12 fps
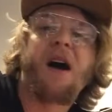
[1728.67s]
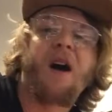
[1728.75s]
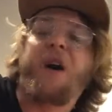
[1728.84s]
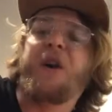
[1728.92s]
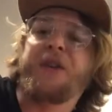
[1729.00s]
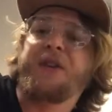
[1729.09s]

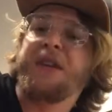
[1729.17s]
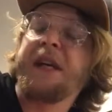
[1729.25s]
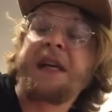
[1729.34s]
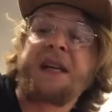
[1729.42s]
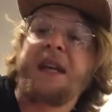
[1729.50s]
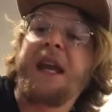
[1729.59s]
I'll
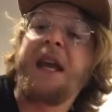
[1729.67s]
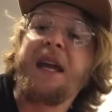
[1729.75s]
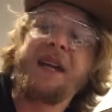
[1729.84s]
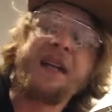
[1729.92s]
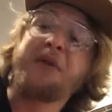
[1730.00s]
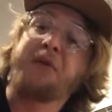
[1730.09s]
take
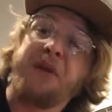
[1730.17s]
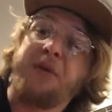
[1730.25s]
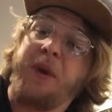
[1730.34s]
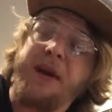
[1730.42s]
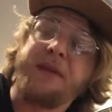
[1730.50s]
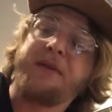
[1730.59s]
any
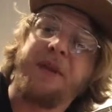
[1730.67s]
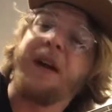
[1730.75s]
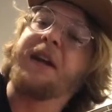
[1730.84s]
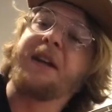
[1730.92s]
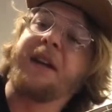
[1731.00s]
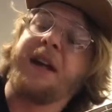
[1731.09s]
request for
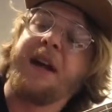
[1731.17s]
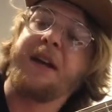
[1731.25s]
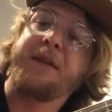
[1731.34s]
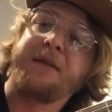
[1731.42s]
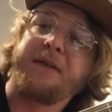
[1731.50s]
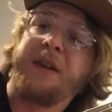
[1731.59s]
any
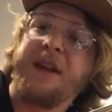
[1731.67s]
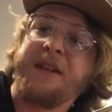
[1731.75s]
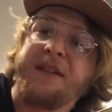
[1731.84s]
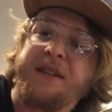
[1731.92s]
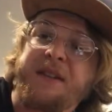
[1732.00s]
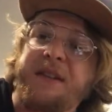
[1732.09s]
kind of
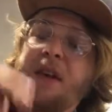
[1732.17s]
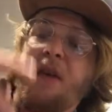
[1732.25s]
lesson,